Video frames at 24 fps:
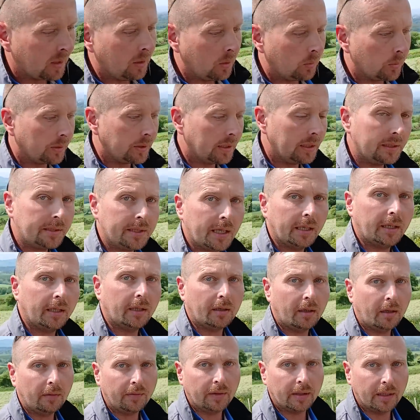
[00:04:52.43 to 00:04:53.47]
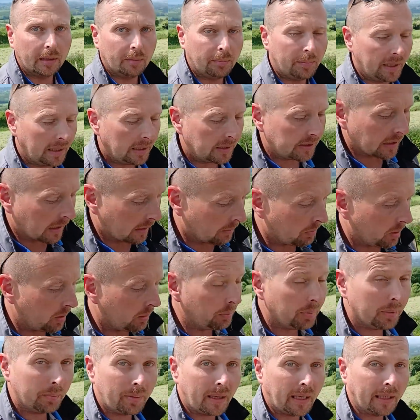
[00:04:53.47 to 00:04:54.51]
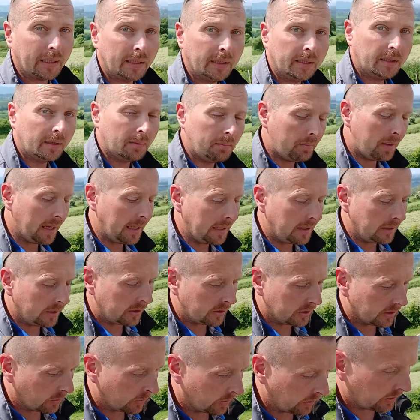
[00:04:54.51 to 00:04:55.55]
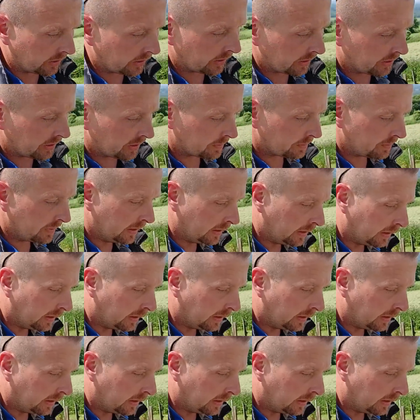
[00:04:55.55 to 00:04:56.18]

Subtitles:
where they'll take it off to their base and pump it back into the main sewage system.